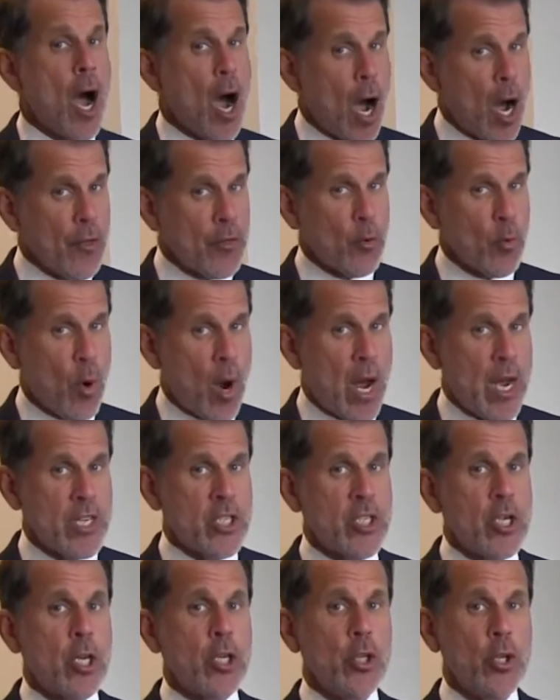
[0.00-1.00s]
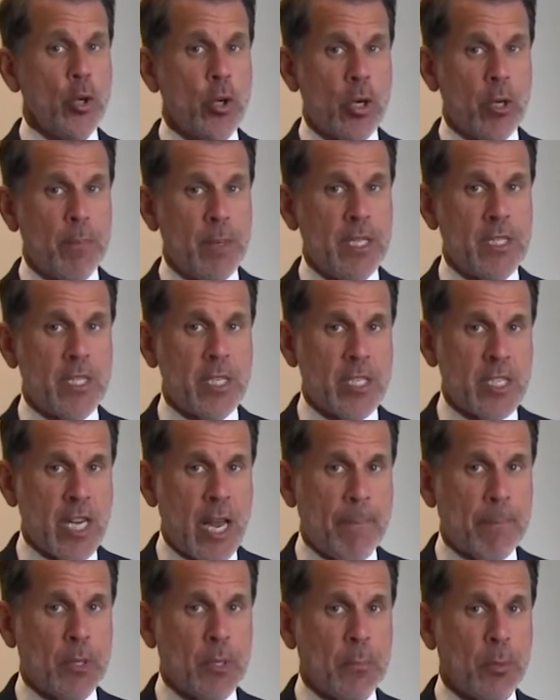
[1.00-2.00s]
Otherwise, you could be
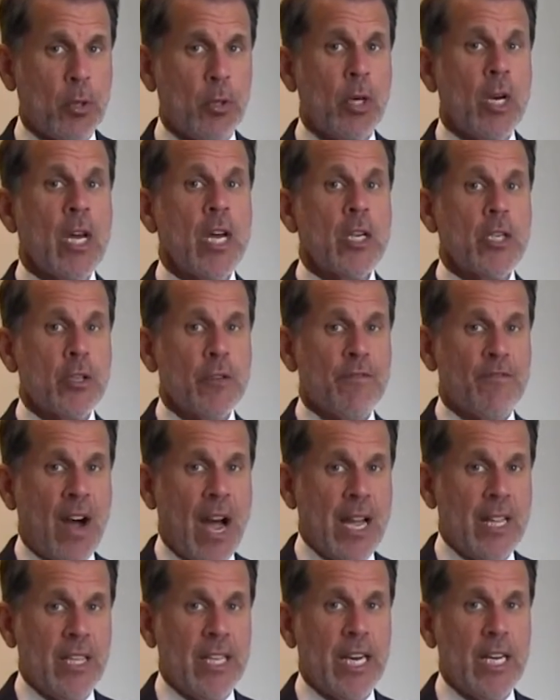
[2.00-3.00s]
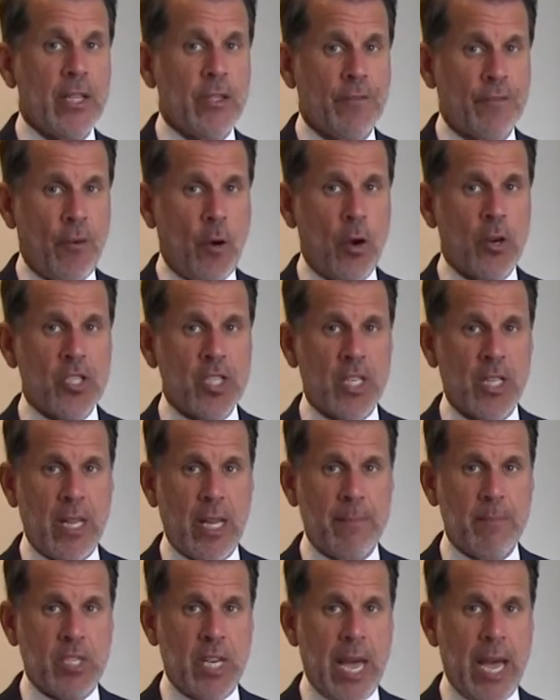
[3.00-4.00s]
susceptible to violating the False
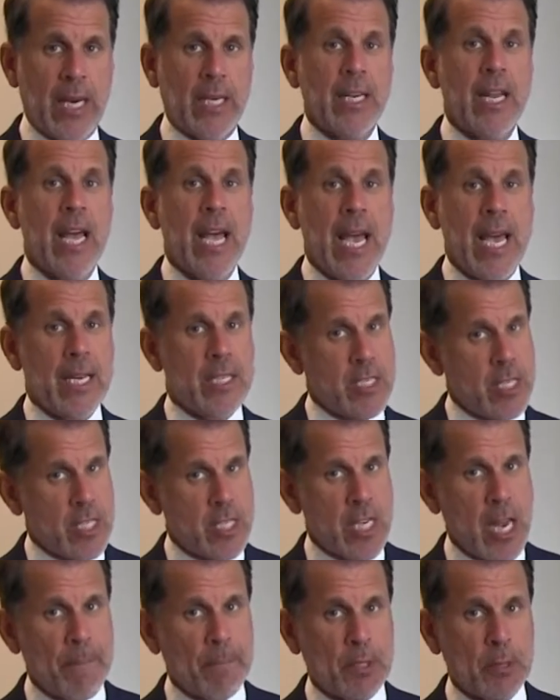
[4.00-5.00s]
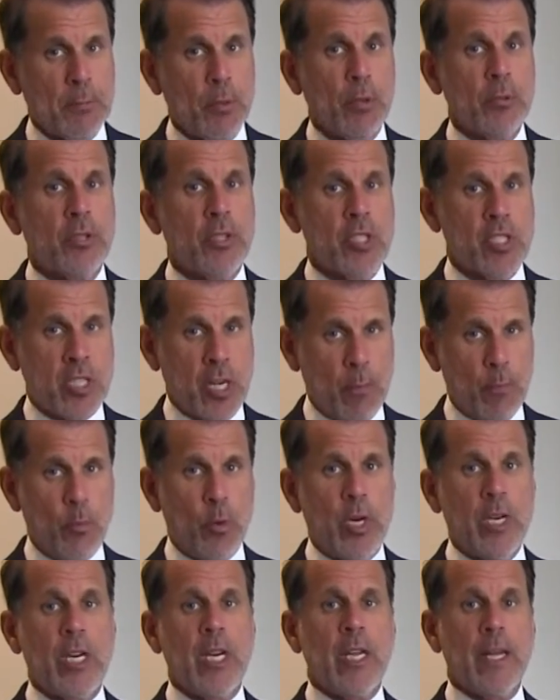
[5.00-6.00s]
Claims Act and susceptible to
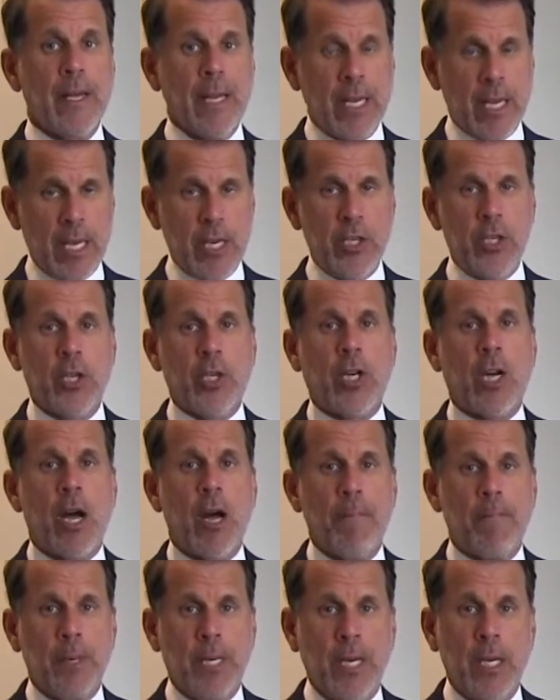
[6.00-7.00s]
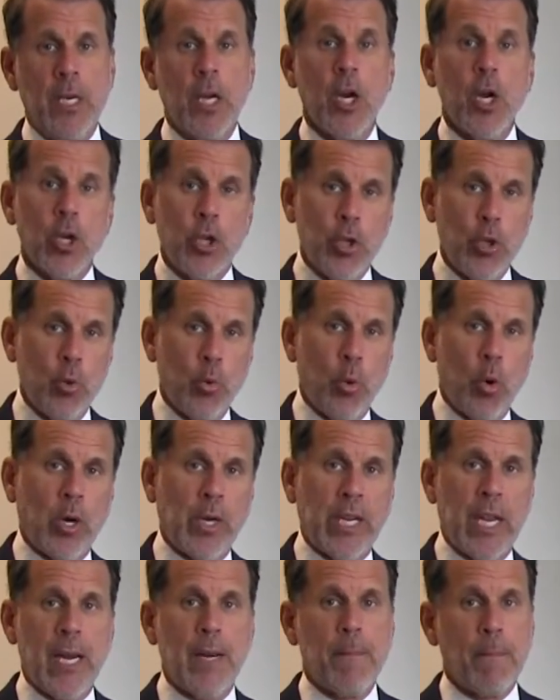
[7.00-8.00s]
someone in the company you
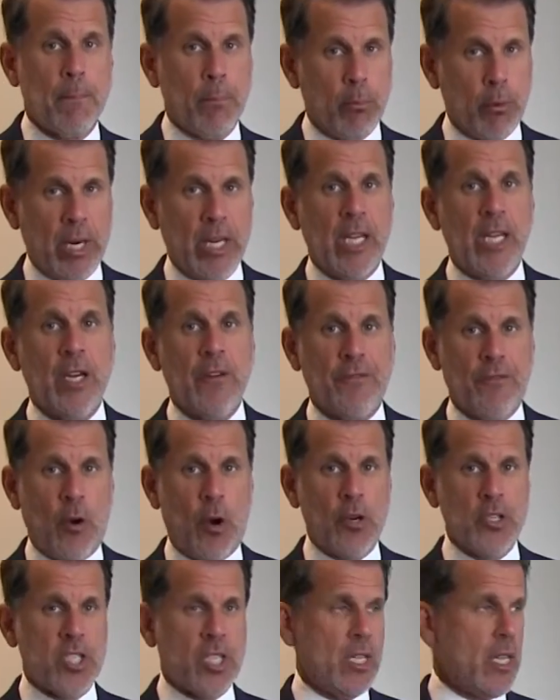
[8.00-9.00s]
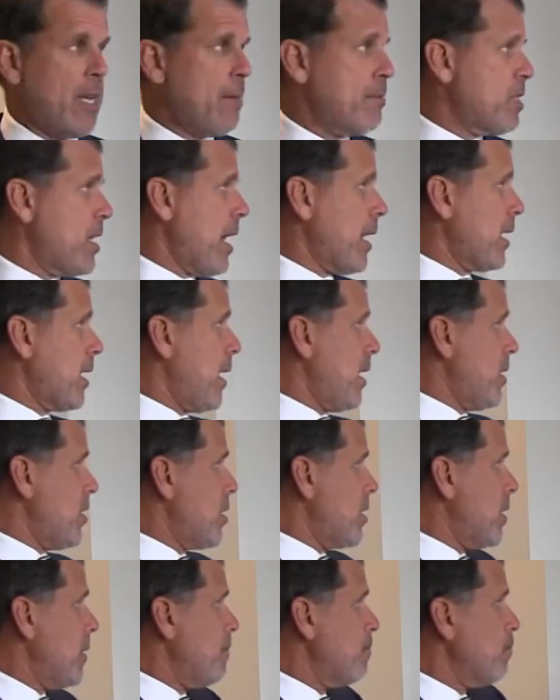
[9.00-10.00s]
work at bringing a False Claims Act
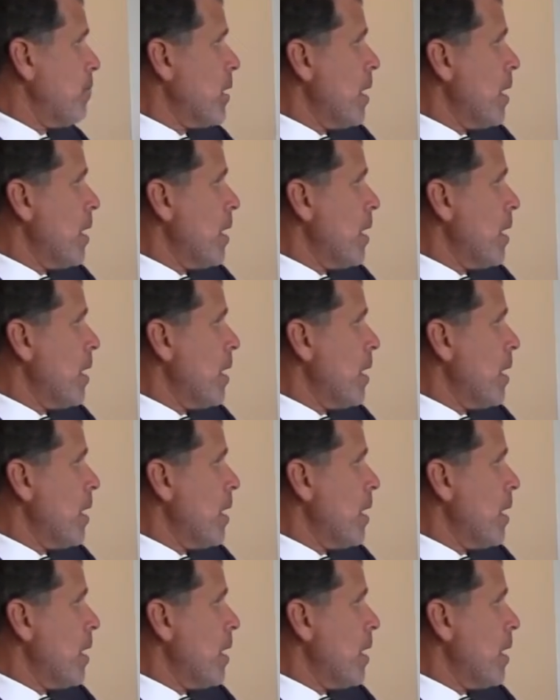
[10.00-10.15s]
case.